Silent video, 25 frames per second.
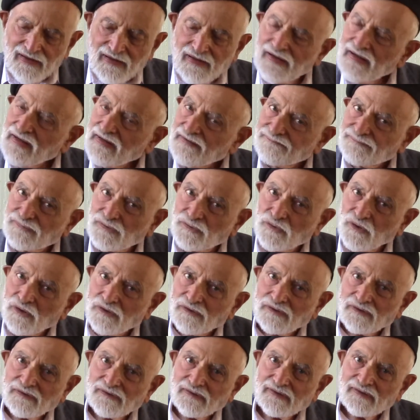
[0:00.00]
After
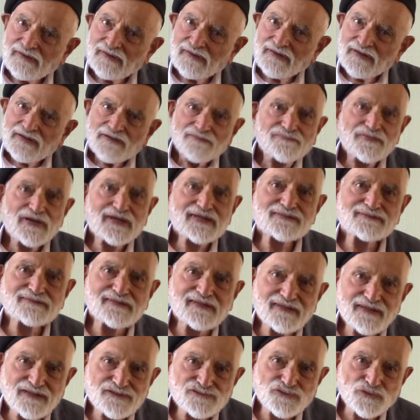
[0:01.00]
all,
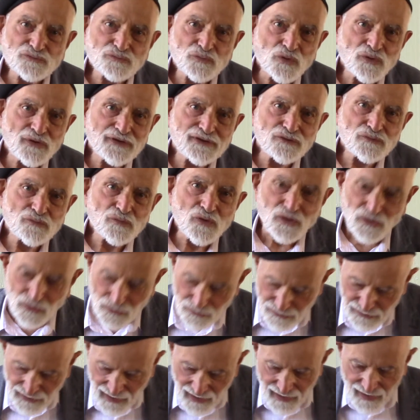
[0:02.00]
Fasting is the royal
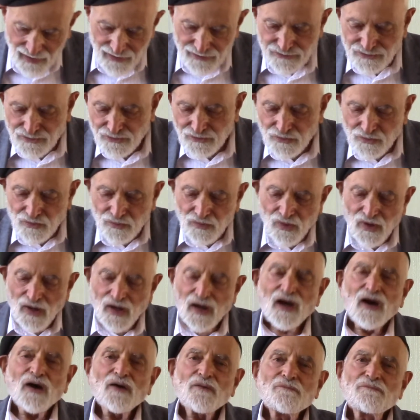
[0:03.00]
road to
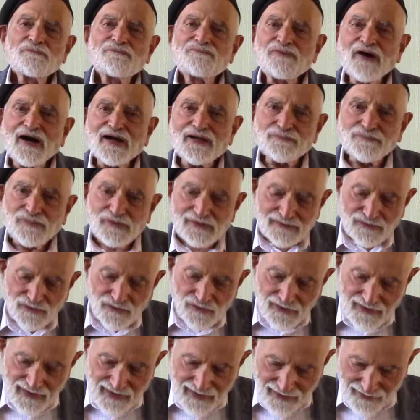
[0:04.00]
vibrant
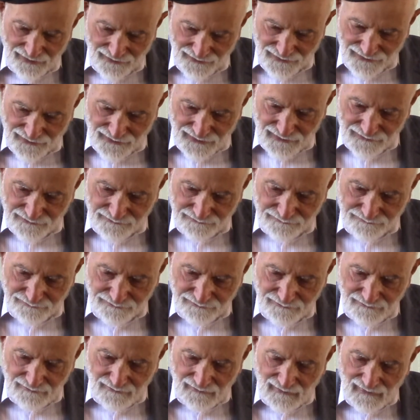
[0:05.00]
good health.
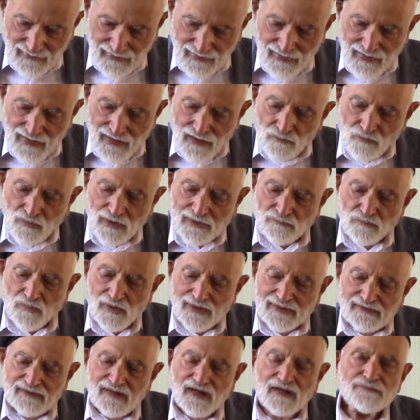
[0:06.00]
When
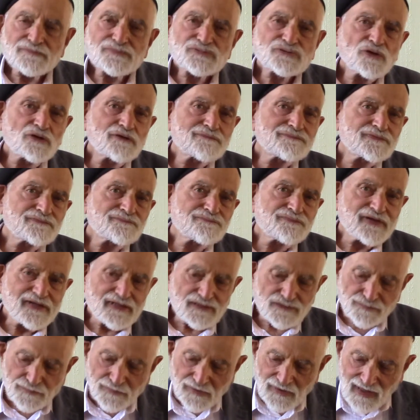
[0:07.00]
one comes off a
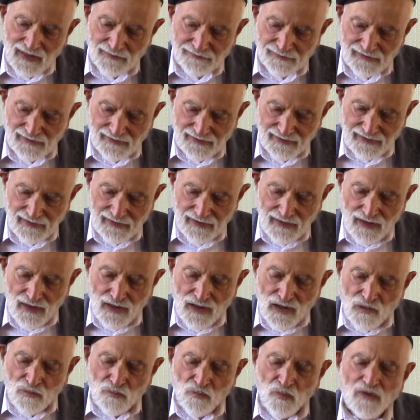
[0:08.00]
fast properly,
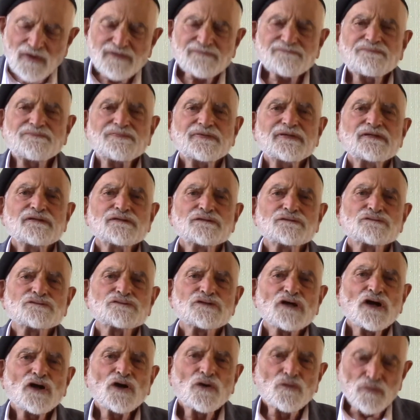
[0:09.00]
one feels
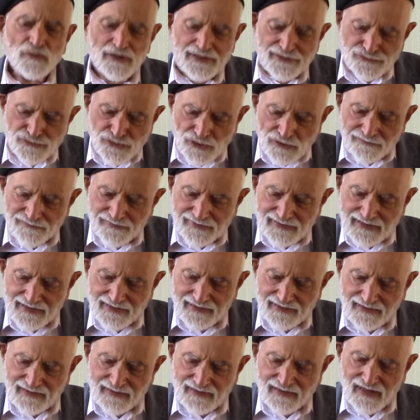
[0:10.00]

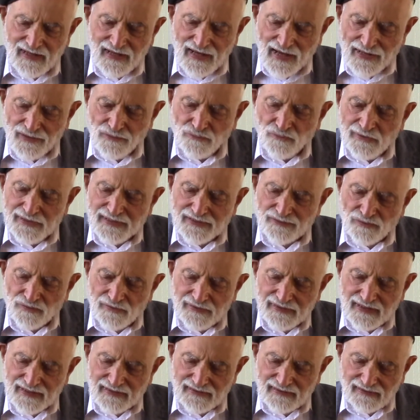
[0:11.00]
rejuvenated and
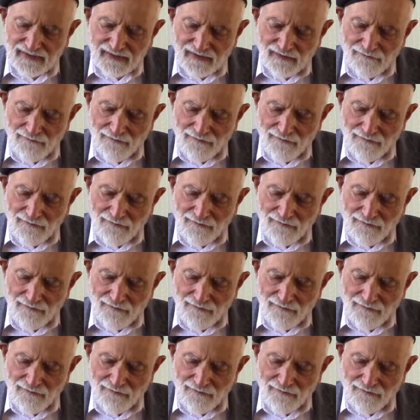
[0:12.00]
recreated.